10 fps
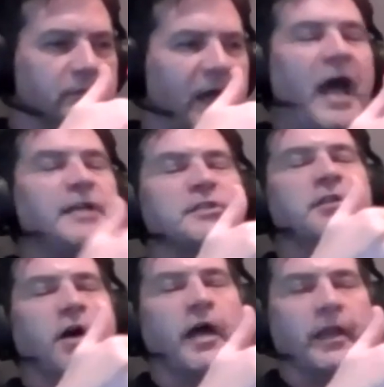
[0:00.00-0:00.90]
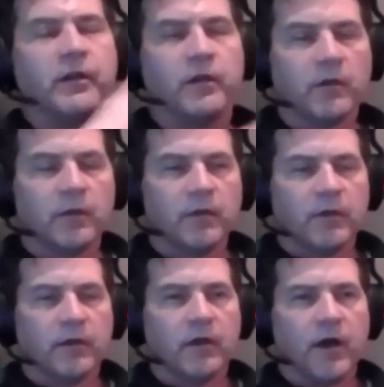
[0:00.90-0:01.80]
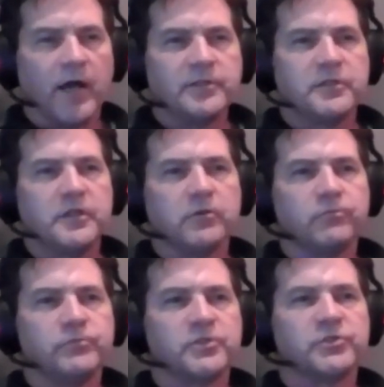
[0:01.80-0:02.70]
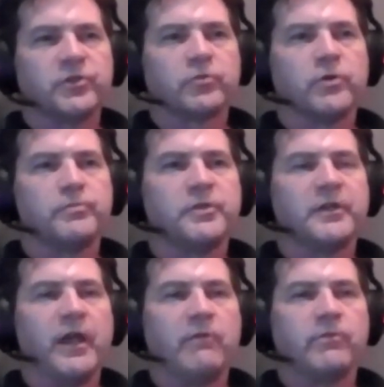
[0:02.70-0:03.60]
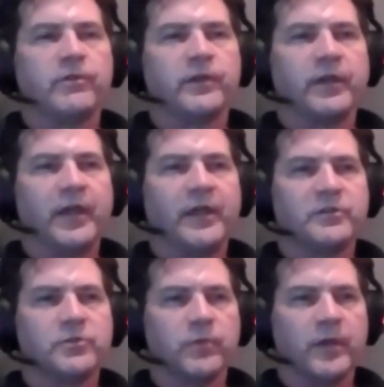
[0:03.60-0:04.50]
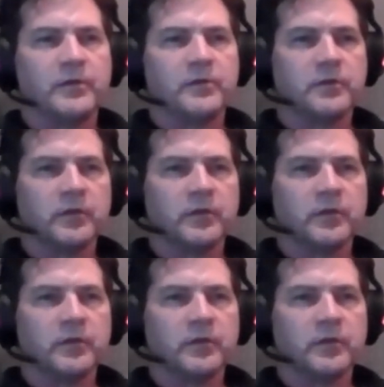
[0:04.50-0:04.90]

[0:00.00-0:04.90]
asinine idea of just encrypting everything end to end,